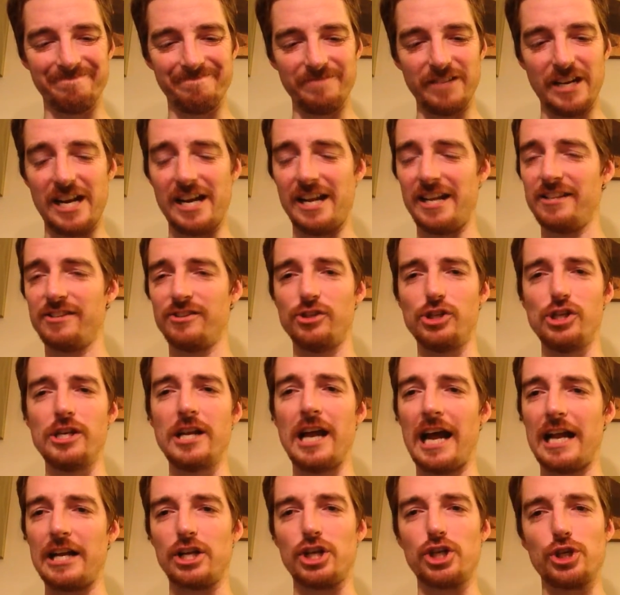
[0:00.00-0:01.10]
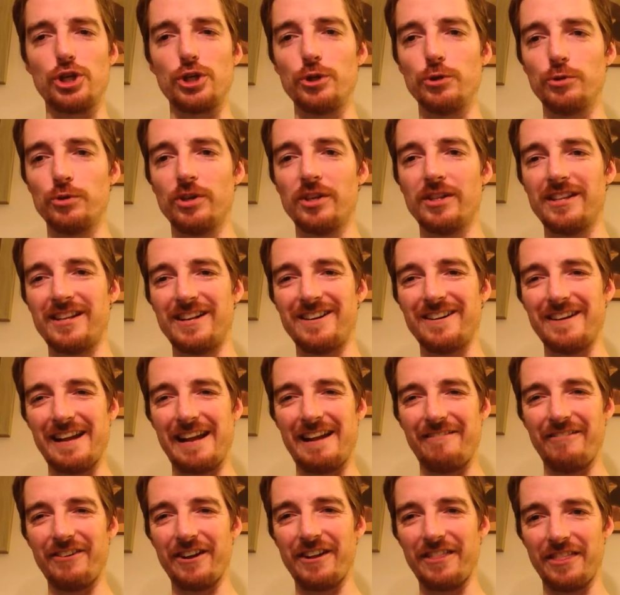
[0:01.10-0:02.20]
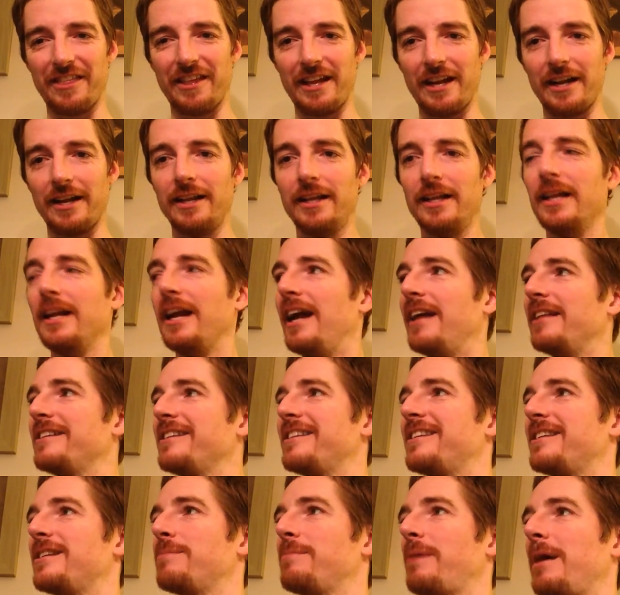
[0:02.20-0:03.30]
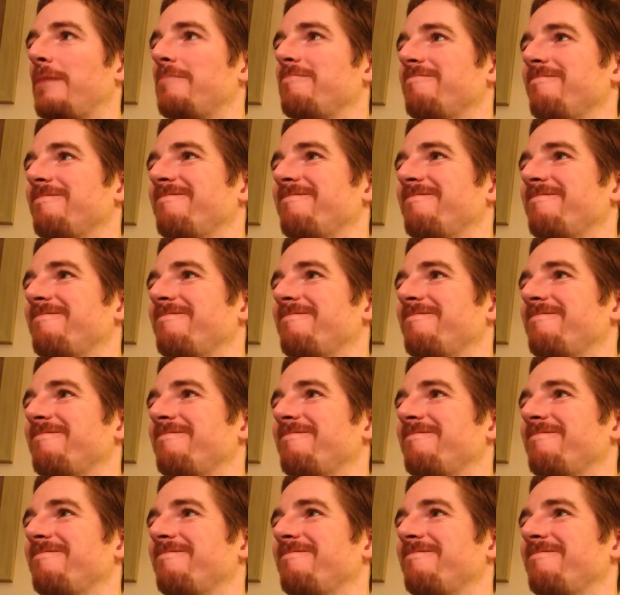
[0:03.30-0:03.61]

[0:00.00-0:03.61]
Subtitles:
and it's got juice in there and everything. And this is my